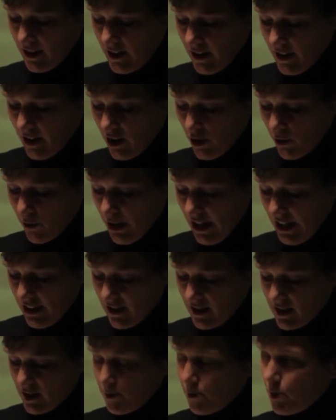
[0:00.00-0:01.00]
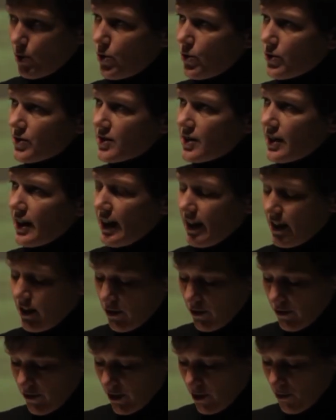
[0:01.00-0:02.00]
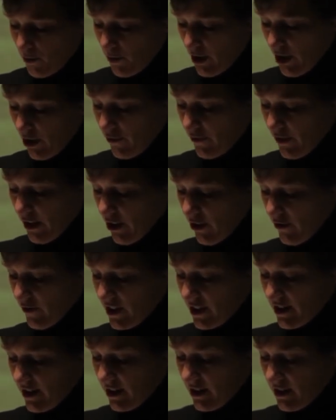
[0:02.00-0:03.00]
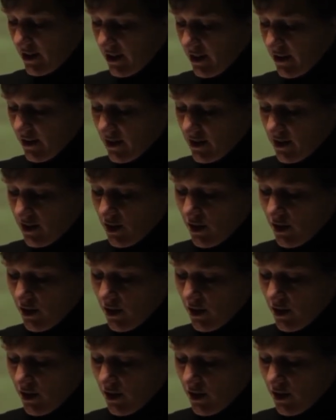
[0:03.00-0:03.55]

in a way that supports the health and welfare of its citizens to